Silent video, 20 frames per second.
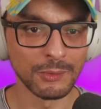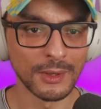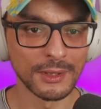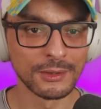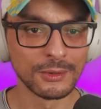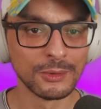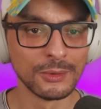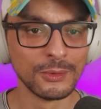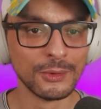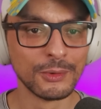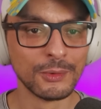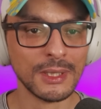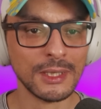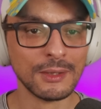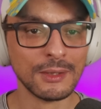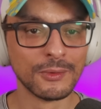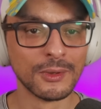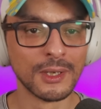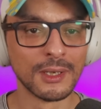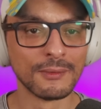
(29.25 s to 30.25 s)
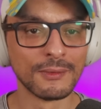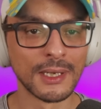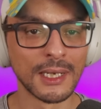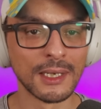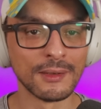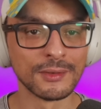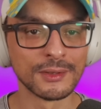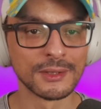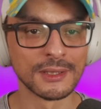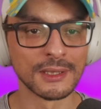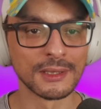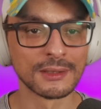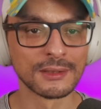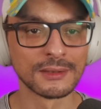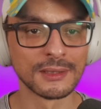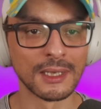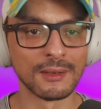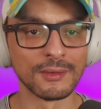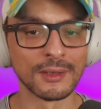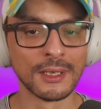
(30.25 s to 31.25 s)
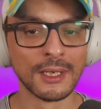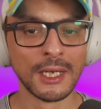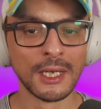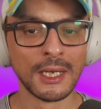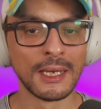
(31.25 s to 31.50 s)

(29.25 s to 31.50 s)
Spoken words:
1, 2, 3, 4, 5, 6, 7,